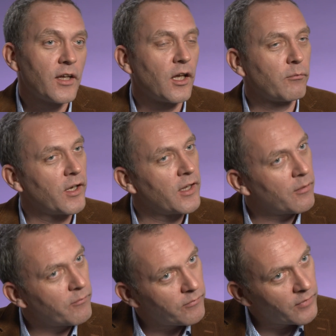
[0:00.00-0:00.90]
that
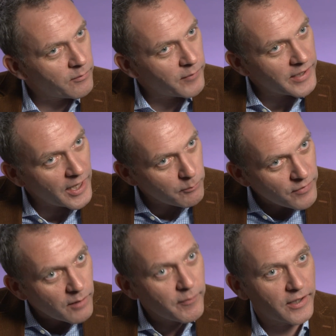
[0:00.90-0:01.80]
might
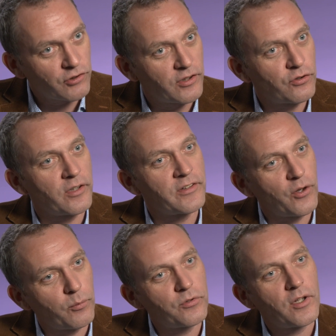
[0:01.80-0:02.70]
help them actually to
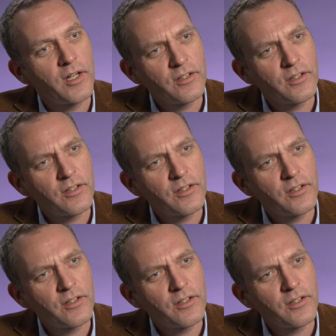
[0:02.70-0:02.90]
adopt